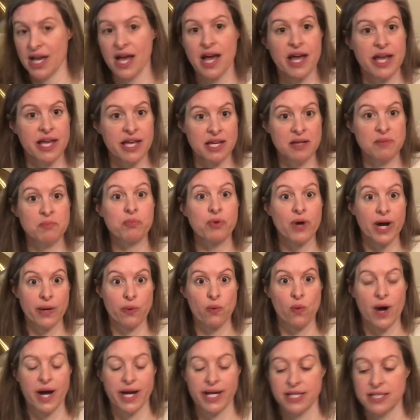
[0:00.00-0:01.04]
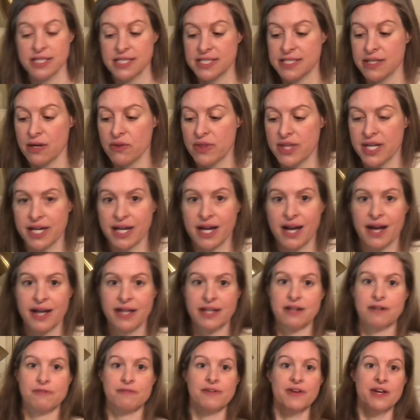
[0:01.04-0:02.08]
in bright white so that it kind of